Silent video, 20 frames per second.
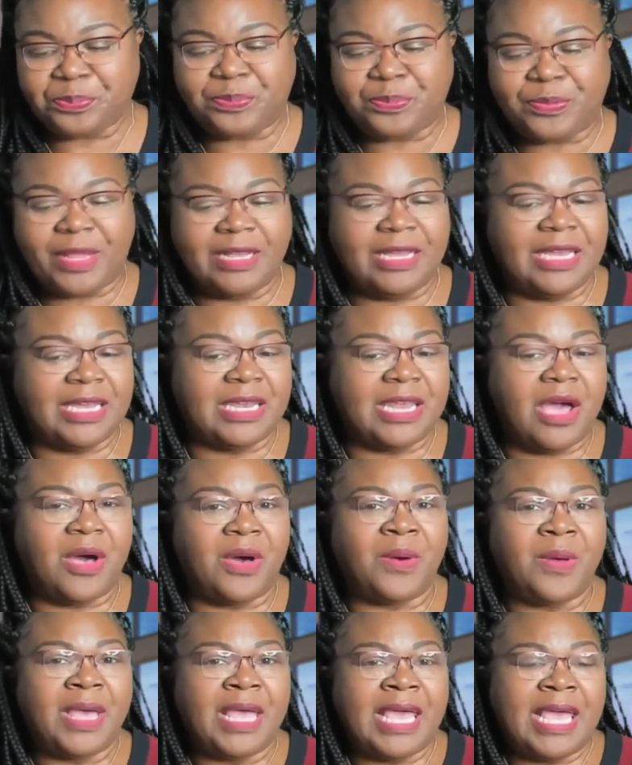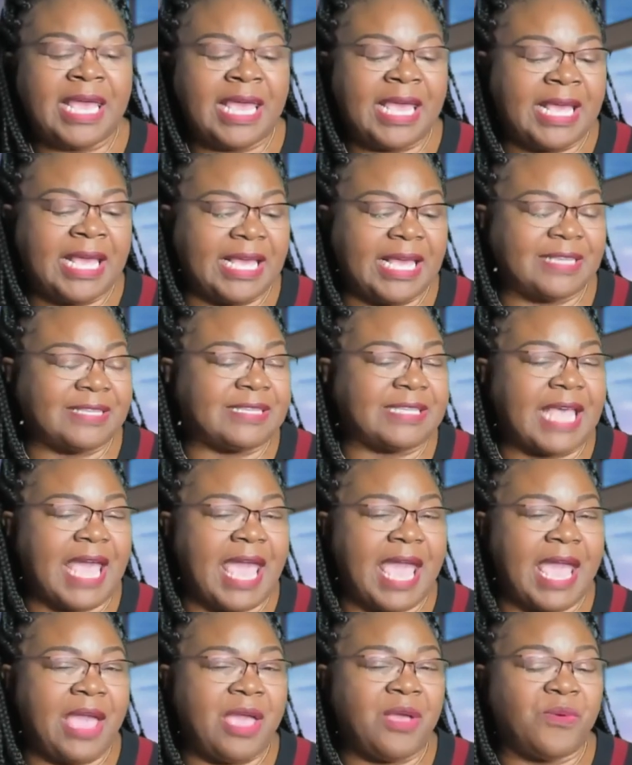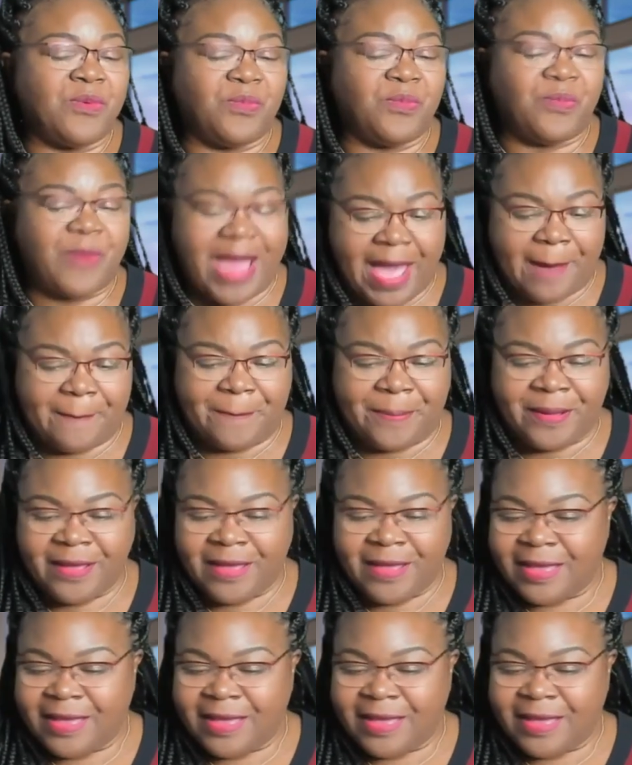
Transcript: it's a wrap.